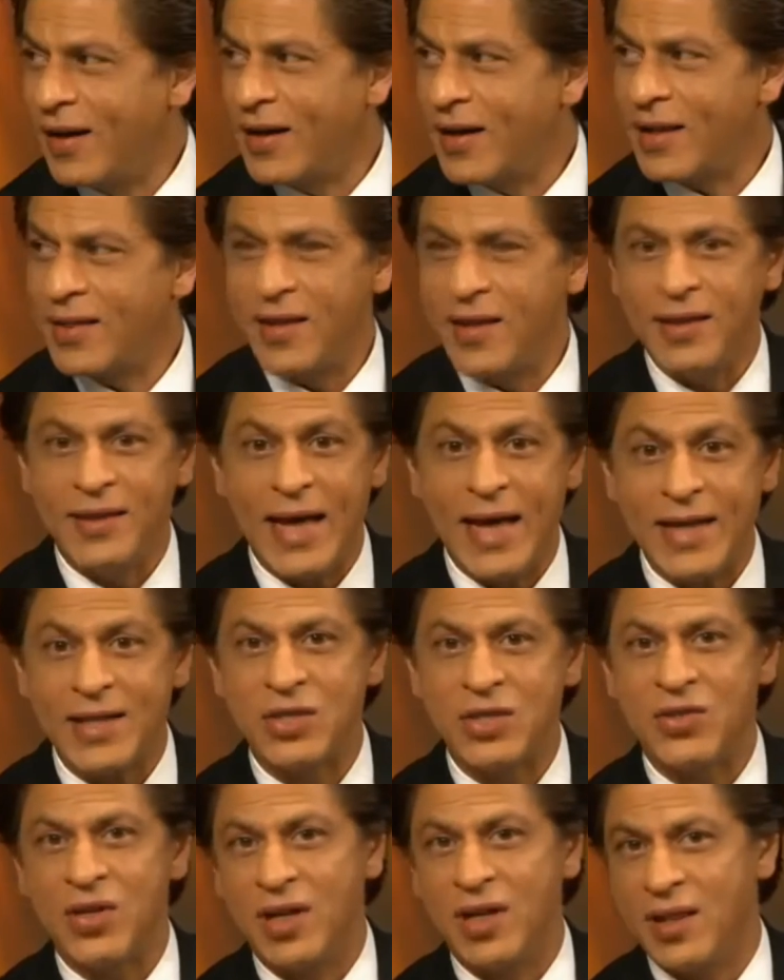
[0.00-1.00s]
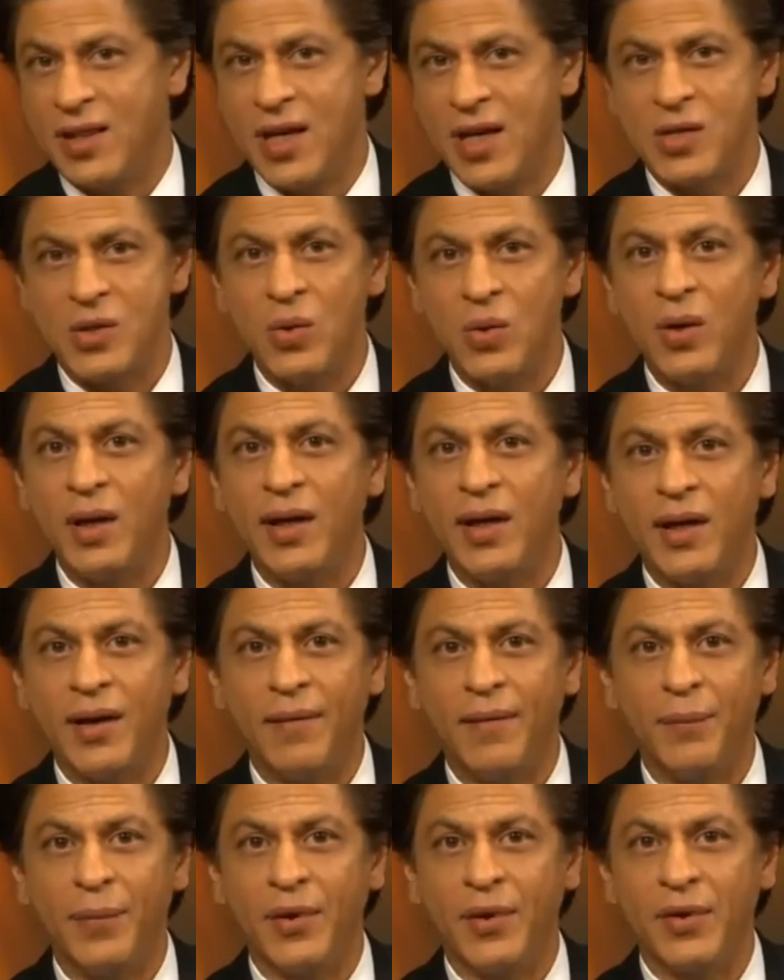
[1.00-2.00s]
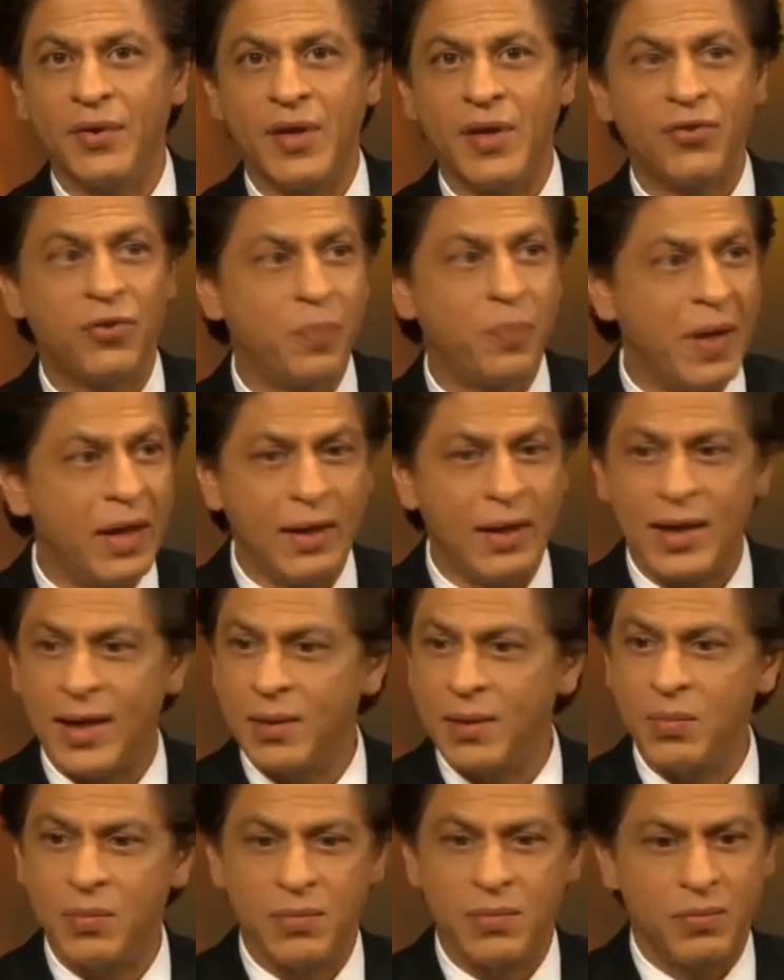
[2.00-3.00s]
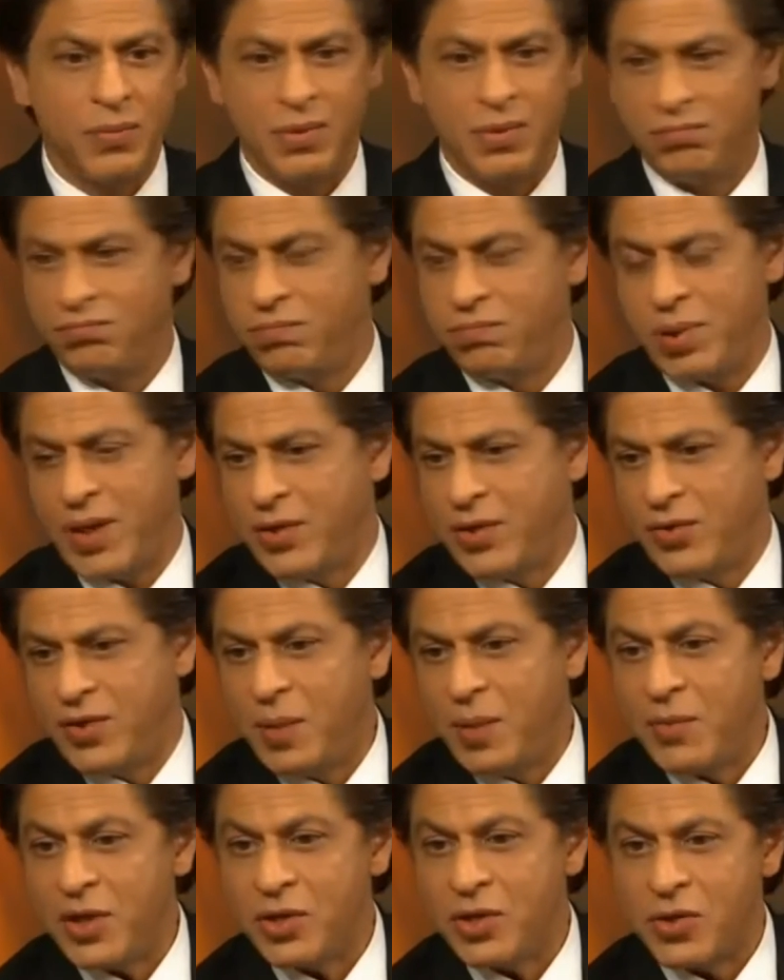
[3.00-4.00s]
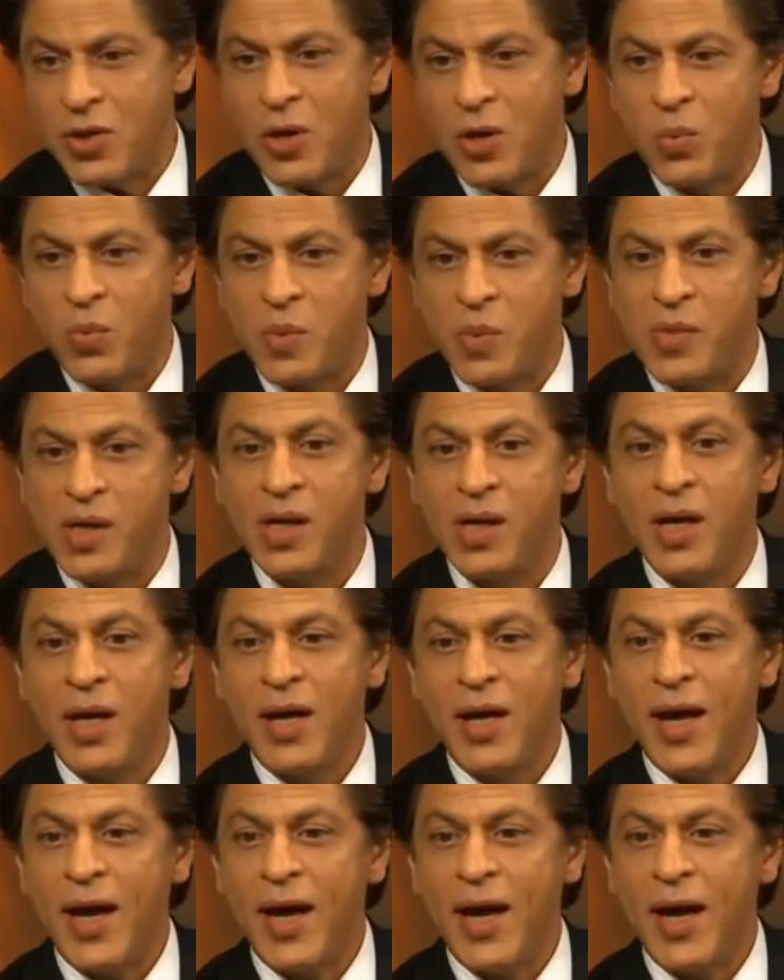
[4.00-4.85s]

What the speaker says: And I think that strength has only come because I've spent time with extremely strong women,